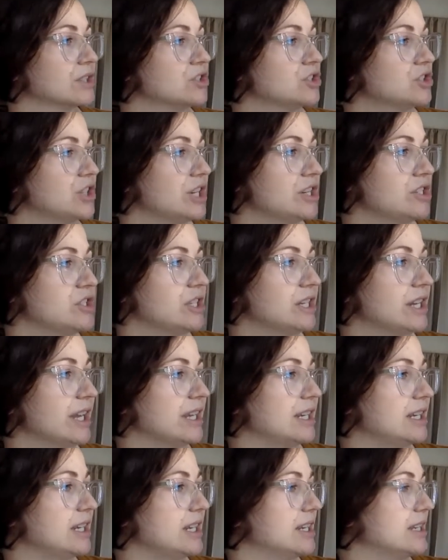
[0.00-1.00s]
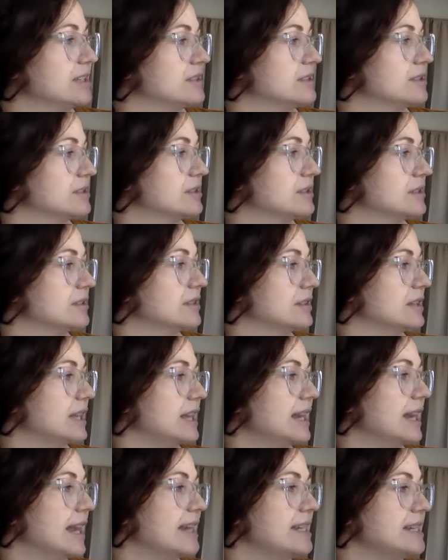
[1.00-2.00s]
Changing ideas. In
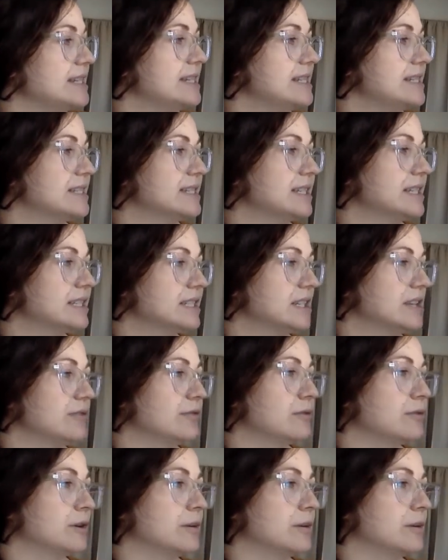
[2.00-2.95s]
1964,